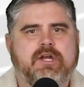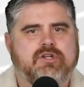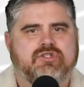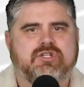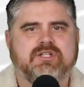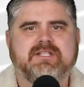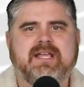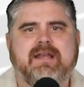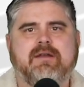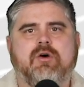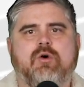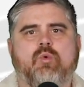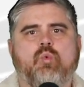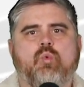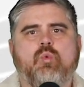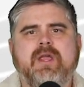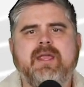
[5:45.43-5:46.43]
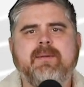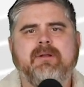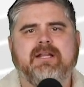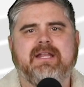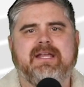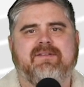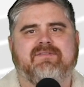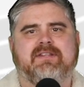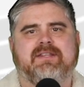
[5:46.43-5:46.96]
She said, "We
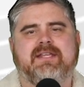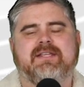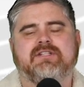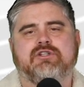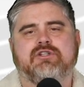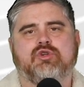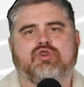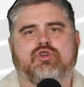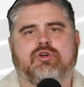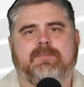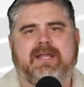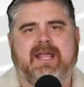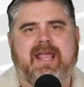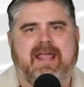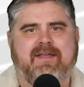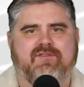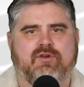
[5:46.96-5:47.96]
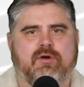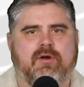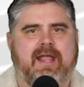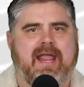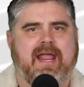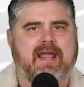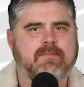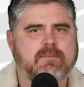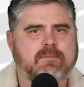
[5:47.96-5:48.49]
believe that the institutional behavior
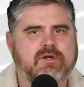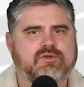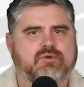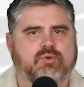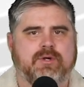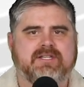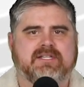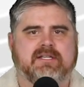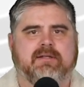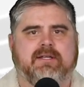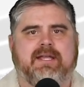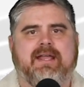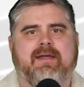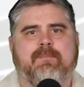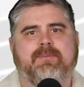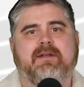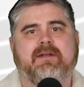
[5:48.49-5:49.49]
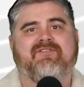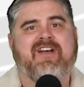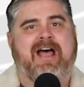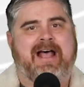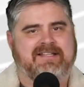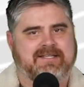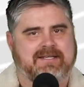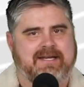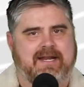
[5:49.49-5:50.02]
and moves recently have been
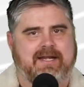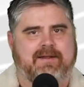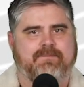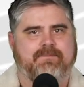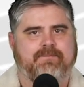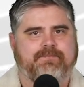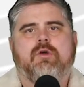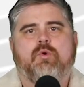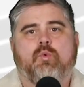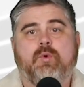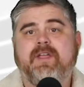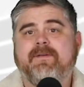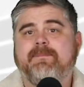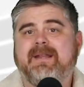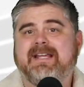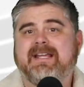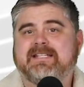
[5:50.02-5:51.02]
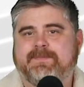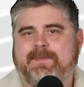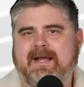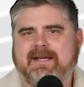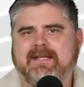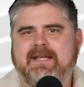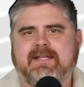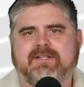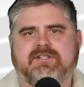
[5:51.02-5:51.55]
fascinating. We have been
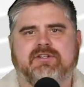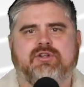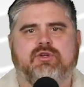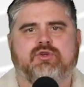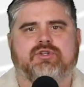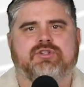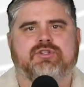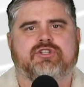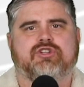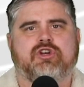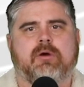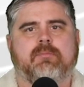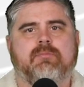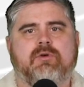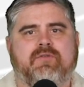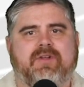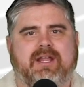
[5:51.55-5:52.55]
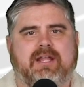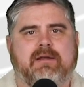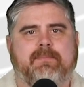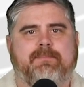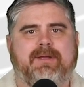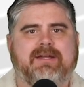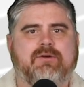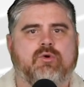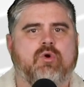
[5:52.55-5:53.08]
expecting institutions to start moving into
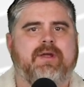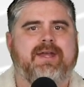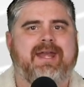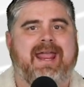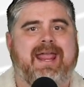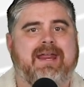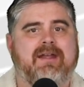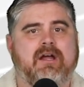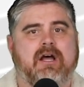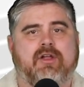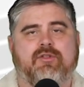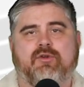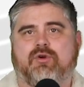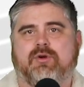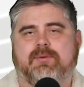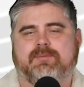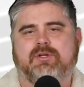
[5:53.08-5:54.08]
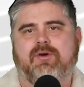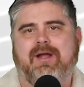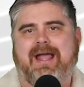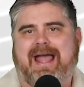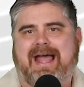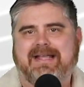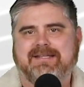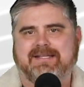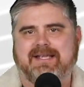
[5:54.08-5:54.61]
Bitcoin and other crypto
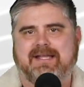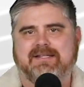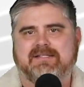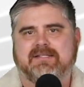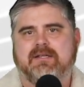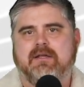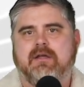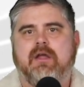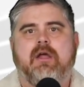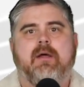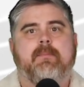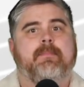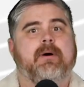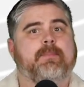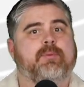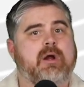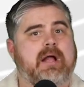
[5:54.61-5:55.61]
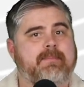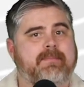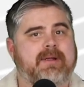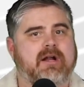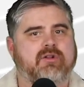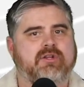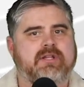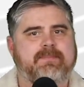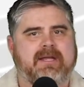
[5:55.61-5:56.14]
assets, but
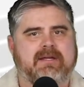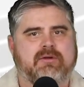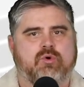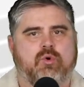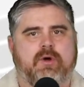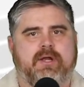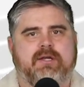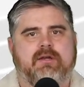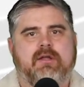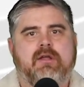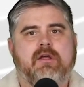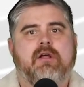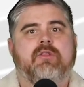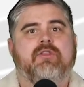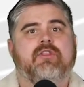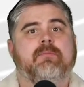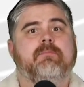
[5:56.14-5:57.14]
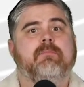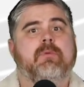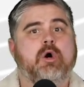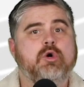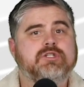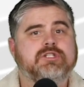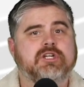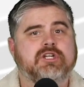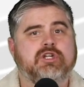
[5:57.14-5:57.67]
primarily Bitcoin, the
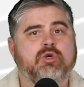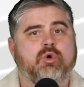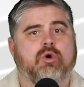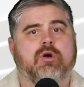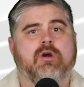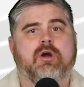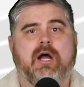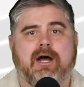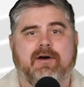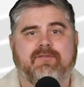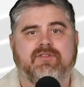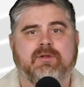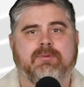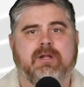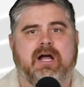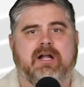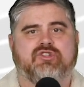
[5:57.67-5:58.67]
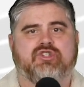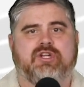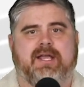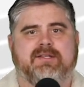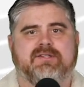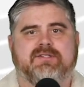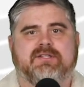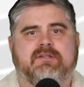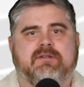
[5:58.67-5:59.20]
most secure of the
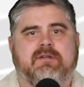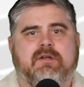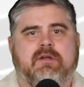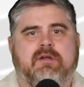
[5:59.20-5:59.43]
blockchains.